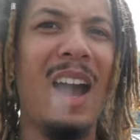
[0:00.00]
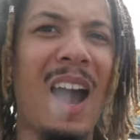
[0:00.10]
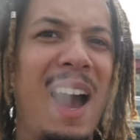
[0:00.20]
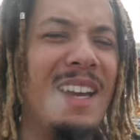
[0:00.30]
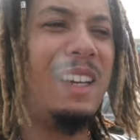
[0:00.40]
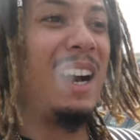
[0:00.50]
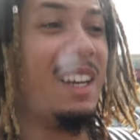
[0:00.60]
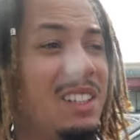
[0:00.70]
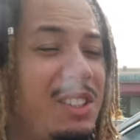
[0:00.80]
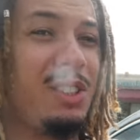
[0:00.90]
Alright,
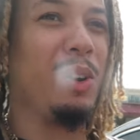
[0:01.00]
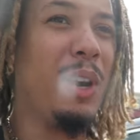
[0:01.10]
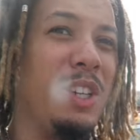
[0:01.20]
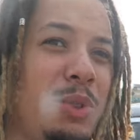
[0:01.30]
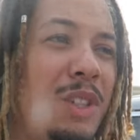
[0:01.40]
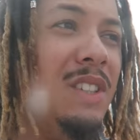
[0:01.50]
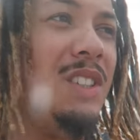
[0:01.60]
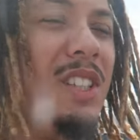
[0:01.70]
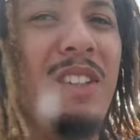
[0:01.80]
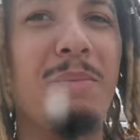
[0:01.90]
guys, so as you can
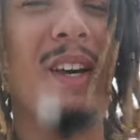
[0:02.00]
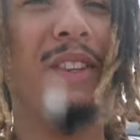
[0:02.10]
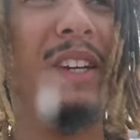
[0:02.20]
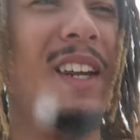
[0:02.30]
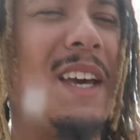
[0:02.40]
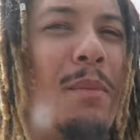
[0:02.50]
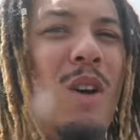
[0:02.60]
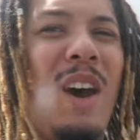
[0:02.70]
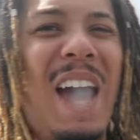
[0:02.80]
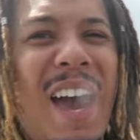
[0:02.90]
see, man, the Dead
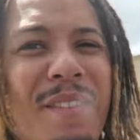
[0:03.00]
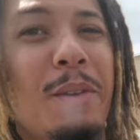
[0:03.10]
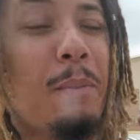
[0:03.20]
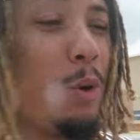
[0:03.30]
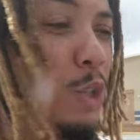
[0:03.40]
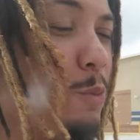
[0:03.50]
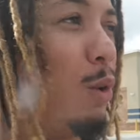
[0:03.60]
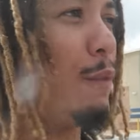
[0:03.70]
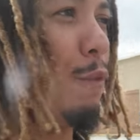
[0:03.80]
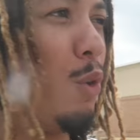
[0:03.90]
Mall had the
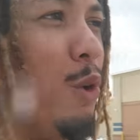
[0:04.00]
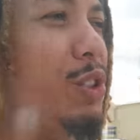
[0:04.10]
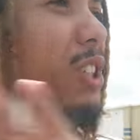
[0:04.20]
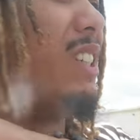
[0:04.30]
Motorsport 4s